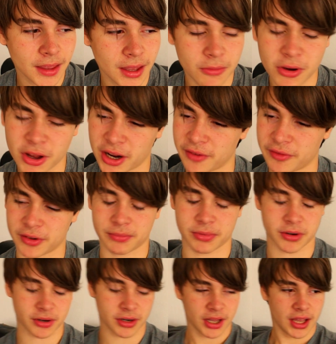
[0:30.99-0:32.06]
Whatever,
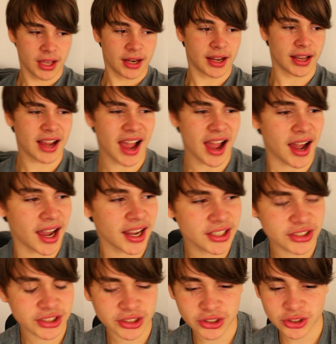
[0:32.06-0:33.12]
bro. Like, I
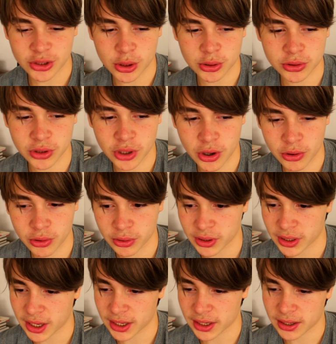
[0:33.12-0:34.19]
just don't know.
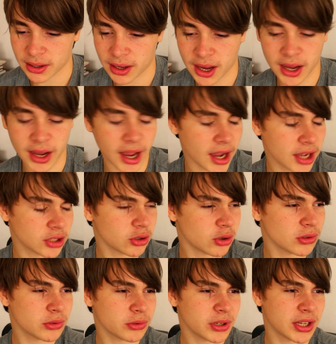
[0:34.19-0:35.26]
Like, I
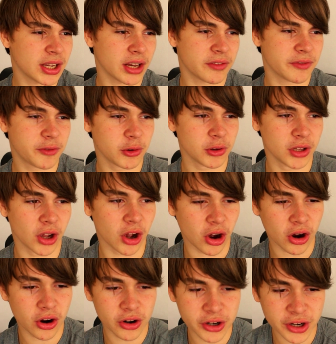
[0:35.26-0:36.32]
don't really get fully
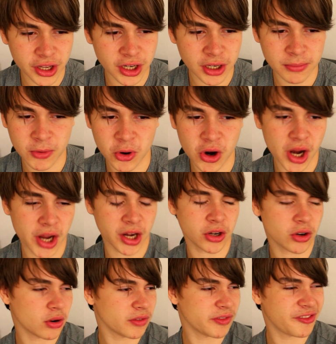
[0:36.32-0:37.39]
hard anymore and I
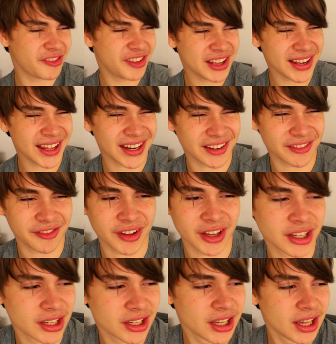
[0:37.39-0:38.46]
don't feel anything.
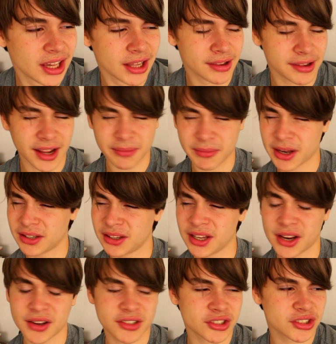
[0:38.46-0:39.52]
It's like my
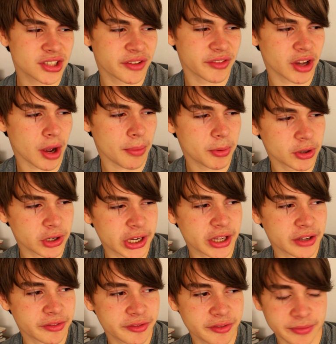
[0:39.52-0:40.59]
dick's just giving up on life.